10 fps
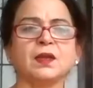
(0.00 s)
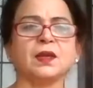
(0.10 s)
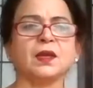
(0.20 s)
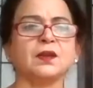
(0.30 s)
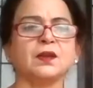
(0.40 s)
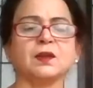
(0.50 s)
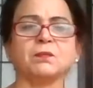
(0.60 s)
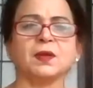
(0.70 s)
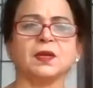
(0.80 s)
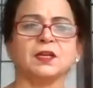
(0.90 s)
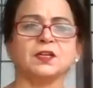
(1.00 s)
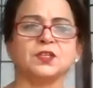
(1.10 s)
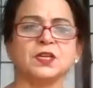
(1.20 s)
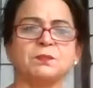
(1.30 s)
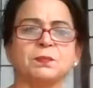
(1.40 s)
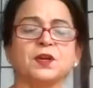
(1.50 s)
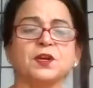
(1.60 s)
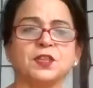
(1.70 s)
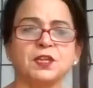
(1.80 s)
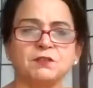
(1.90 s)
And it's the
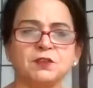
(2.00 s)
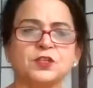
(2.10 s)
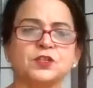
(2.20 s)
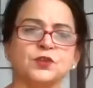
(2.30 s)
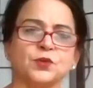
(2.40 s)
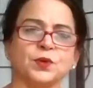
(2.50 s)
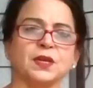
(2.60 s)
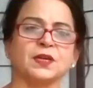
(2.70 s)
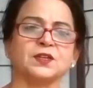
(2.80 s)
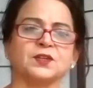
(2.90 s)
prakriti which is doing it.